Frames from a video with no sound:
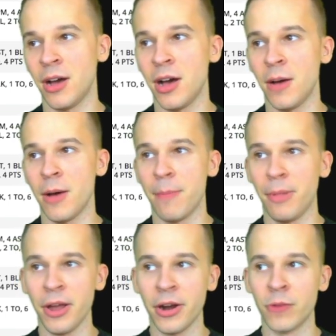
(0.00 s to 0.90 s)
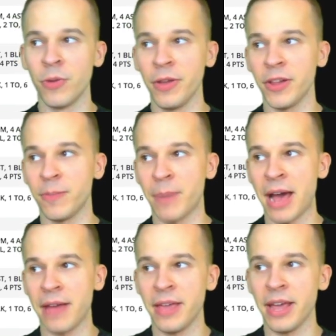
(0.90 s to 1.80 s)
a player in a really good
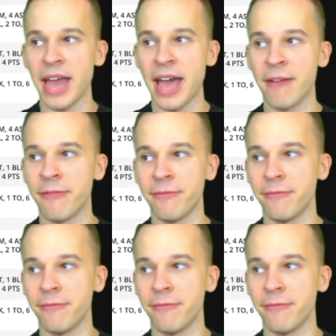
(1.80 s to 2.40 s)
spot, they can have,